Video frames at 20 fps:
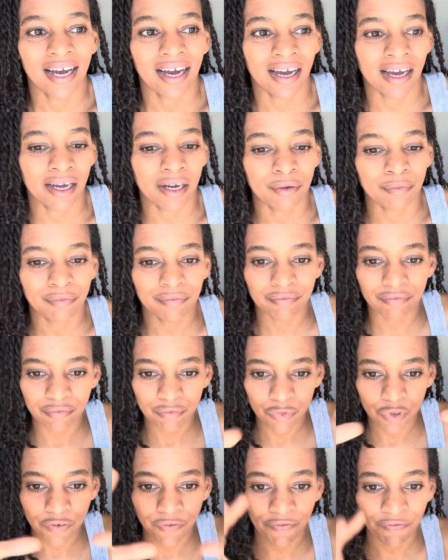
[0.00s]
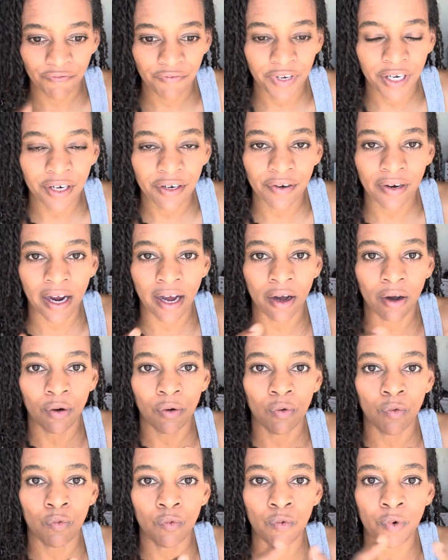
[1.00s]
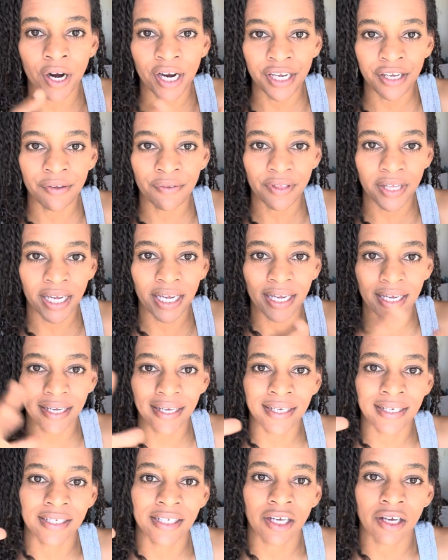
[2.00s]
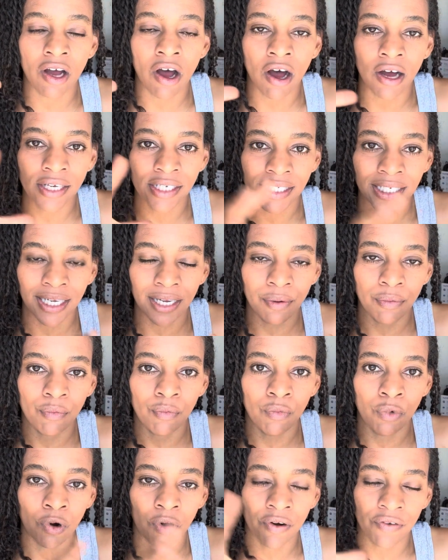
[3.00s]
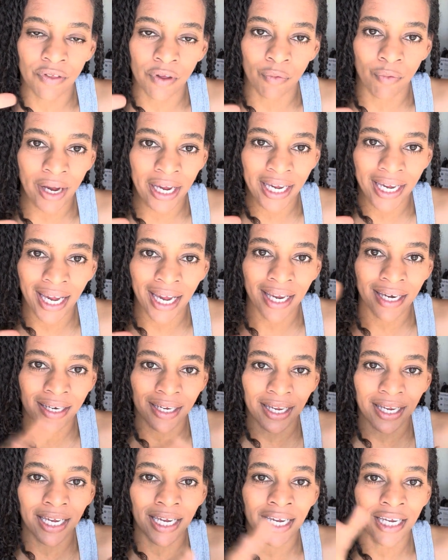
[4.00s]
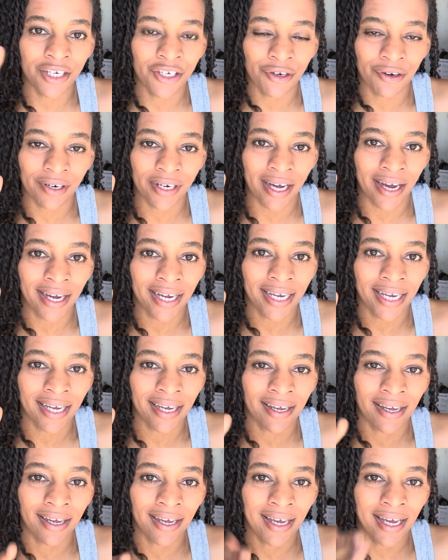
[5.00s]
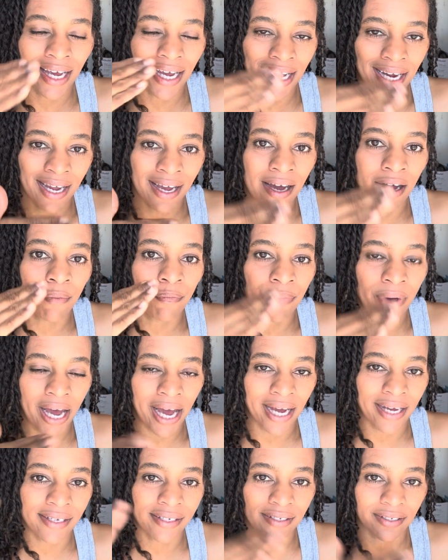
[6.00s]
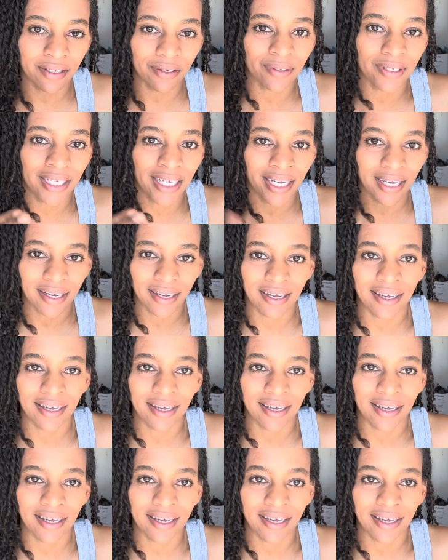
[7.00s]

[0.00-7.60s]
Um, Figure out what you think is causing more of the weight gain in your diet and cut back slowly.